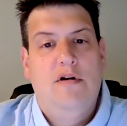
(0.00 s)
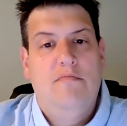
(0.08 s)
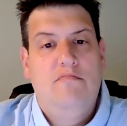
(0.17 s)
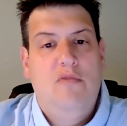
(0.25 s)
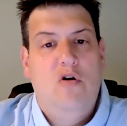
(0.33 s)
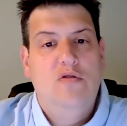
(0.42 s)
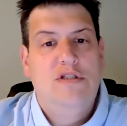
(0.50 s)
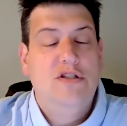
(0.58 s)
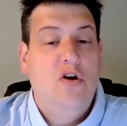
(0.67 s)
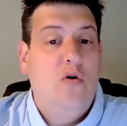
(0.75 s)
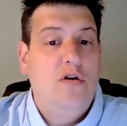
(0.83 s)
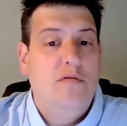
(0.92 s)
most
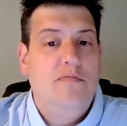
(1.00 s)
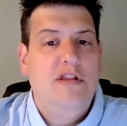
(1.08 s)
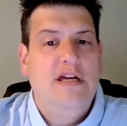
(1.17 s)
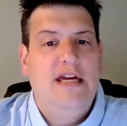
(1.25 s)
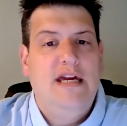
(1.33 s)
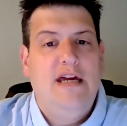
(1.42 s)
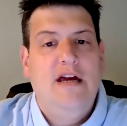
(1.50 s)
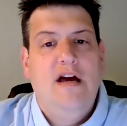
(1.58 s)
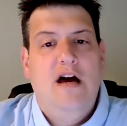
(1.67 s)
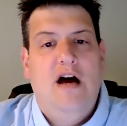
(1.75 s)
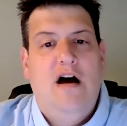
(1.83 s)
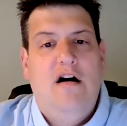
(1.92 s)
notably
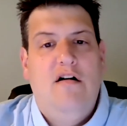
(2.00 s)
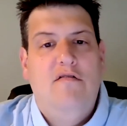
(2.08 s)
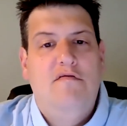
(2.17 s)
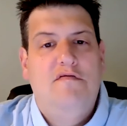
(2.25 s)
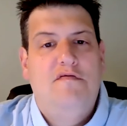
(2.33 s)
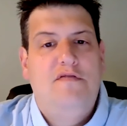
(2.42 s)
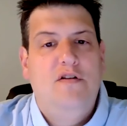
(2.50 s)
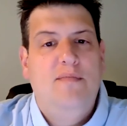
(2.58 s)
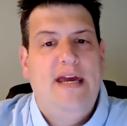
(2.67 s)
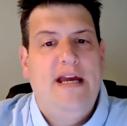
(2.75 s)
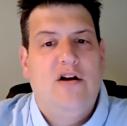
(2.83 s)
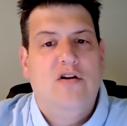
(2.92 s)
of
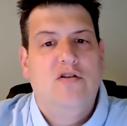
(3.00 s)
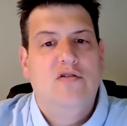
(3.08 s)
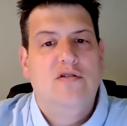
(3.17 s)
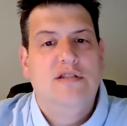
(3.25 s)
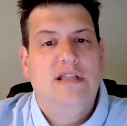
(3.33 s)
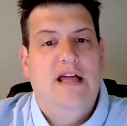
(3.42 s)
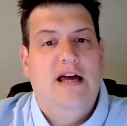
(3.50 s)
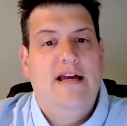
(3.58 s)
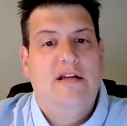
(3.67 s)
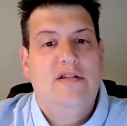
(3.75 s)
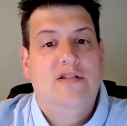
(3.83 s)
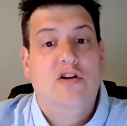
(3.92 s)
filmmakers like
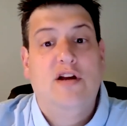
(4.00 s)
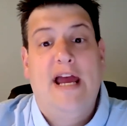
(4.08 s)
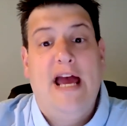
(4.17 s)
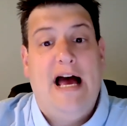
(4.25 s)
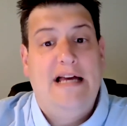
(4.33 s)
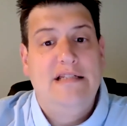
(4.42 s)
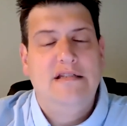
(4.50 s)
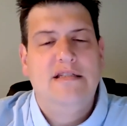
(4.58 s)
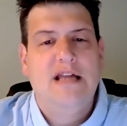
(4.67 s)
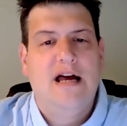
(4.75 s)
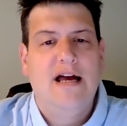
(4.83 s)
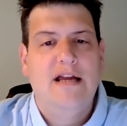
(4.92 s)
Sergei
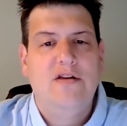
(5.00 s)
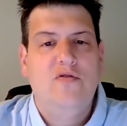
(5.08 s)
Eisenstein,